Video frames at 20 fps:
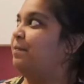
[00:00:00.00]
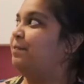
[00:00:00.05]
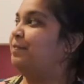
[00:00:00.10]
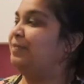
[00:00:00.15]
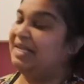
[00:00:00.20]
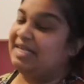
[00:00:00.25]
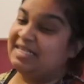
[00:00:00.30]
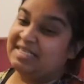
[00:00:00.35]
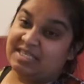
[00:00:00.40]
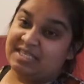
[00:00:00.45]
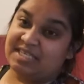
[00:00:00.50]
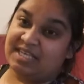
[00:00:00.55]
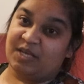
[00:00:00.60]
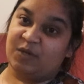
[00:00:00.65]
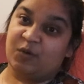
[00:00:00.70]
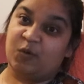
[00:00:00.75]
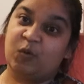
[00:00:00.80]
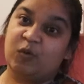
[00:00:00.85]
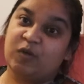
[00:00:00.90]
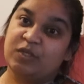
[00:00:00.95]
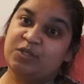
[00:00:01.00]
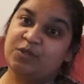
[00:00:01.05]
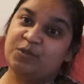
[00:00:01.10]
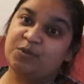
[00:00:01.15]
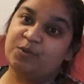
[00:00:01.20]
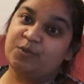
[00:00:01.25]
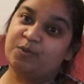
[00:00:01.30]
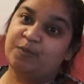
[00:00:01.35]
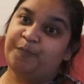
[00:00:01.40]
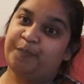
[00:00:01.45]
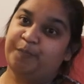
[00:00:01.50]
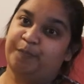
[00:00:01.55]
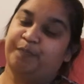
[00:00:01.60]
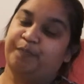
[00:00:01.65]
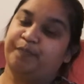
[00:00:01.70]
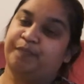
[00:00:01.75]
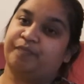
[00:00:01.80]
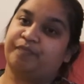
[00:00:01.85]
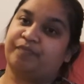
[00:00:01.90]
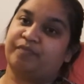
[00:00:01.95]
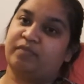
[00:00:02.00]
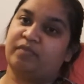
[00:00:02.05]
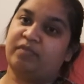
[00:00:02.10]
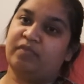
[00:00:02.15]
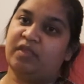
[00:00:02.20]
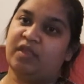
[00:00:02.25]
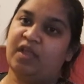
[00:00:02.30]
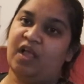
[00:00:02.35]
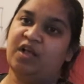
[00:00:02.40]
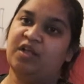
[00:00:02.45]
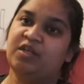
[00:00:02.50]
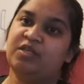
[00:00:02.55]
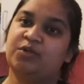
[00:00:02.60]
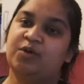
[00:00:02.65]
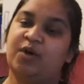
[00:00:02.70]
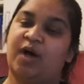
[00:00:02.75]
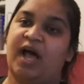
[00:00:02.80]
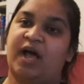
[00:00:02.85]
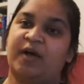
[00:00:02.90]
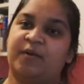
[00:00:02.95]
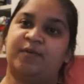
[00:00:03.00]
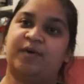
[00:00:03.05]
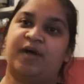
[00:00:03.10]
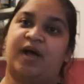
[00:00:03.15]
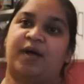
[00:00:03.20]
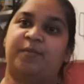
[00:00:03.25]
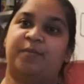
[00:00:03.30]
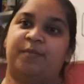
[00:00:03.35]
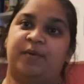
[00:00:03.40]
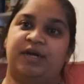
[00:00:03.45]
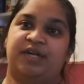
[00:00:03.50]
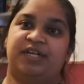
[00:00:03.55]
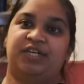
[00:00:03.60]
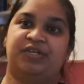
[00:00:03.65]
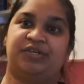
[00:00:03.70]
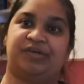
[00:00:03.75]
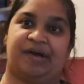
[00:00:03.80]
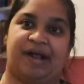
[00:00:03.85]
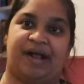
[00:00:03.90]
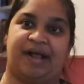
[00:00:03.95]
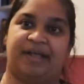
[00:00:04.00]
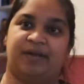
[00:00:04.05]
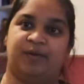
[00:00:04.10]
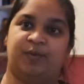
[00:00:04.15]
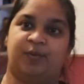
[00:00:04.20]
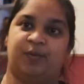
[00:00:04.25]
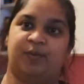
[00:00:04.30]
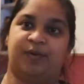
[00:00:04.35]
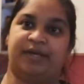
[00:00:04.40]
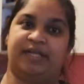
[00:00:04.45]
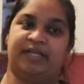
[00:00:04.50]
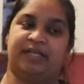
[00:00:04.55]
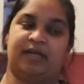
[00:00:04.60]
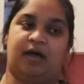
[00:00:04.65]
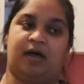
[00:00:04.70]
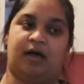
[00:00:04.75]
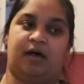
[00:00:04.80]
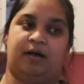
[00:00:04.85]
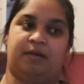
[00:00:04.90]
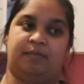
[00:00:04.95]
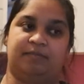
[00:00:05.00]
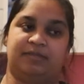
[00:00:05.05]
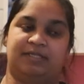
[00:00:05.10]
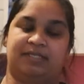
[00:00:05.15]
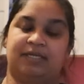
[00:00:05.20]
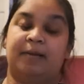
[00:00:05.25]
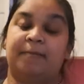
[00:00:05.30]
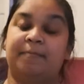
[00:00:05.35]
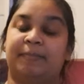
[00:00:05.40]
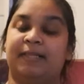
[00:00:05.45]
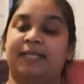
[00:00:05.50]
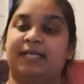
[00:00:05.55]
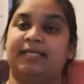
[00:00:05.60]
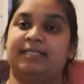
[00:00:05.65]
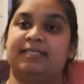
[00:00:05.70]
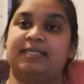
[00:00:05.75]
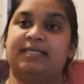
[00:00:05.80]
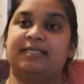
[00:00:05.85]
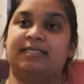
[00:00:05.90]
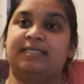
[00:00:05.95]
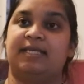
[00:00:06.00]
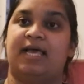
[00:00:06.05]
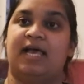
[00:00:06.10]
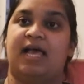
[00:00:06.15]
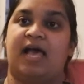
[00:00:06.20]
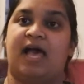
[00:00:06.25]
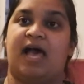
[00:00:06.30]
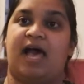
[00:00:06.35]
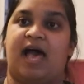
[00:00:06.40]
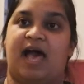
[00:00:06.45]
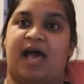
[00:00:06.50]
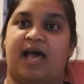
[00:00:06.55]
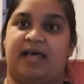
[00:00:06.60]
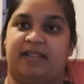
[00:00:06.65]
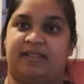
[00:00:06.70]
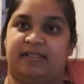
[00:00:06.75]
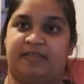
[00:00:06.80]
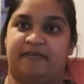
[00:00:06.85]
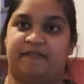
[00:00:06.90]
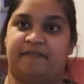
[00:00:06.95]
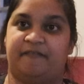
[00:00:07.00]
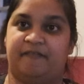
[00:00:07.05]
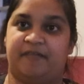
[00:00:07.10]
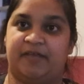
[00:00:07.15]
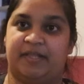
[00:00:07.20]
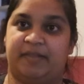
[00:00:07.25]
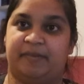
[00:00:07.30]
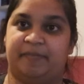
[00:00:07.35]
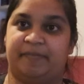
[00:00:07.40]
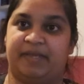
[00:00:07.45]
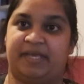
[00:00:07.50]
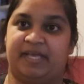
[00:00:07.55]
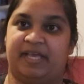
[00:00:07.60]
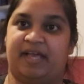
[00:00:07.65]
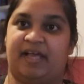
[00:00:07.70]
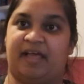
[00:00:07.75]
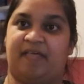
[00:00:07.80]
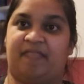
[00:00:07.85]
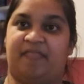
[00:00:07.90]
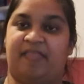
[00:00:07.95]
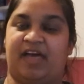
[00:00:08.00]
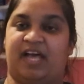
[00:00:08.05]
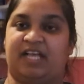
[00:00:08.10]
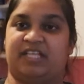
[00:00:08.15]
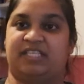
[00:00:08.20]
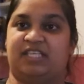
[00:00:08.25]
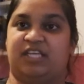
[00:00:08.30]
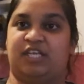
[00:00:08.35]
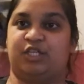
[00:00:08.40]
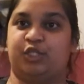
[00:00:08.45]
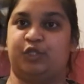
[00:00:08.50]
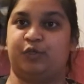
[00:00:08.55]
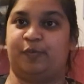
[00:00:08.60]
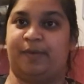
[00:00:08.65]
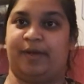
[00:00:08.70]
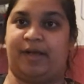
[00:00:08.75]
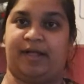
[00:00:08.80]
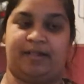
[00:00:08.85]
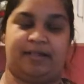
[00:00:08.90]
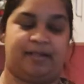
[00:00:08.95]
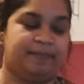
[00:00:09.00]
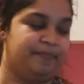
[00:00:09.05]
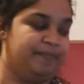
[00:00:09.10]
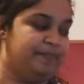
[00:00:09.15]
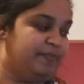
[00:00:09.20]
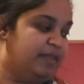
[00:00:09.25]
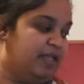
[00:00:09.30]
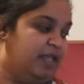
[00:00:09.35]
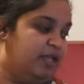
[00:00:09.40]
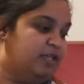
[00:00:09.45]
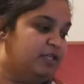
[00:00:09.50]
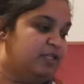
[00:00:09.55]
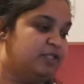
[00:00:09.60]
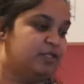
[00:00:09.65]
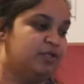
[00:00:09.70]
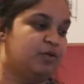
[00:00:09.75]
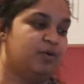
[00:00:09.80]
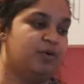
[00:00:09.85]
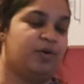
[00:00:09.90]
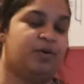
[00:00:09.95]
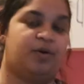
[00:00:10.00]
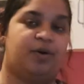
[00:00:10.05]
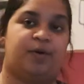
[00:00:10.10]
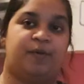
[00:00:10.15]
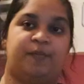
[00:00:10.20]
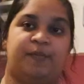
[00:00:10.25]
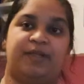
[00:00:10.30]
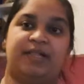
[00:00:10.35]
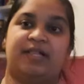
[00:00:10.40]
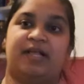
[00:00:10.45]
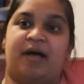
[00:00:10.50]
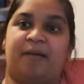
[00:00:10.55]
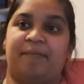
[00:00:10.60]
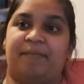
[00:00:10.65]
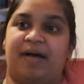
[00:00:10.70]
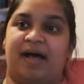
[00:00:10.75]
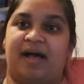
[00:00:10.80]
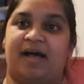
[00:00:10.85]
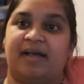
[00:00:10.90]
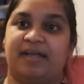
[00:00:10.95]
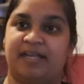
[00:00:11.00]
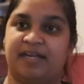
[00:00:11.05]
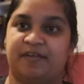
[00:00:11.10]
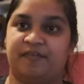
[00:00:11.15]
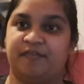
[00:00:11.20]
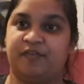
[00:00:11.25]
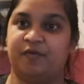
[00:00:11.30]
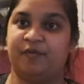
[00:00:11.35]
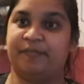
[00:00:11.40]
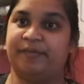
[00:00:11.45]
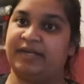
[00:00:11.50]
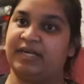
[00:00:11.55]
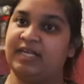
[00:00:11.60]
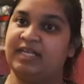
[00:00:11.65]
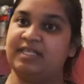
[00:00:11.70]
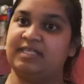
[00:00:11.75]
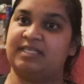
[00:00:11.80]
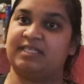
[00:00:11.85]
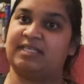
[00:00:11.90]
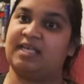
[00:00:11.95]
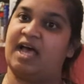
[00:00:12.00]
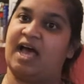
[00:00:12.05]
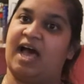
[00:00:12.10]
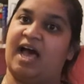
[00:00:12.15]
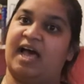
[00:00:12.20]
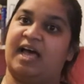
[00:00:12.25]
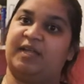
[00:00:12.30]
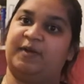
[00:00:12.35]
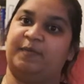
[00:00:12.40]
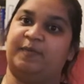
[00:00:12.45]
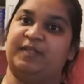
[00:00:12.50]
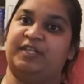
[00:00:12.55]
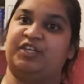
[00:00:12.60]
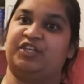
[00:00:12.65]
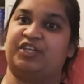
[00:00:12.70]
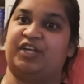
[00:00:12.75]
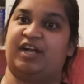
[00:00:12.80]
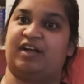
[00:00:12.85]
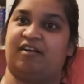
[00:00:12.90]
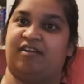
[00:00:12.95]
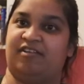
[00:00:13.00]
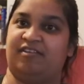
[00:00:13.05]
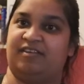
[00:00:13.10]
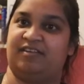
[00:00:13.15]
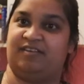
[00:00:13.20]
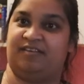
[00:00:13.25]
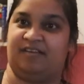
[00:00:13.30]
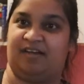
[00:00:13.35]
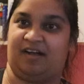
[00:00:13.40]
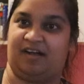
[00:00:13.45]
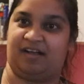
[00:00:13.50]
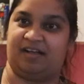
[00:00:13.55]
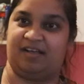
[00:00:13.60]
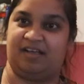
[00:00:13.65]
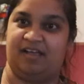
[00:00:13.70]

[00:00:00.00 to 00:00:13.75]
places I go to. So I want to try going some places and filming that as well. So we'll come back in a few minutes and we'll check on the duck,